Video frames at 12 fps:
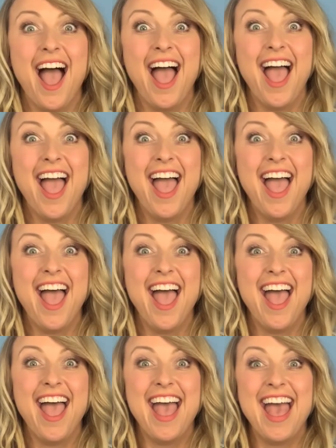
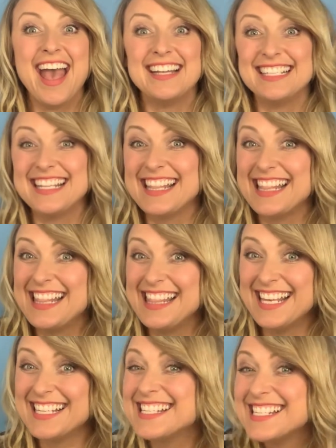And
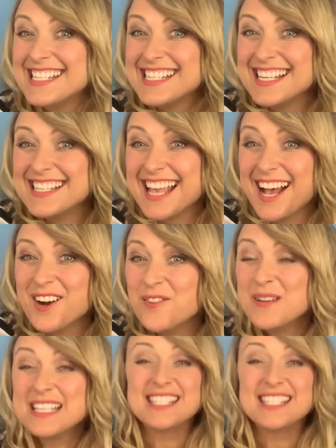this is how we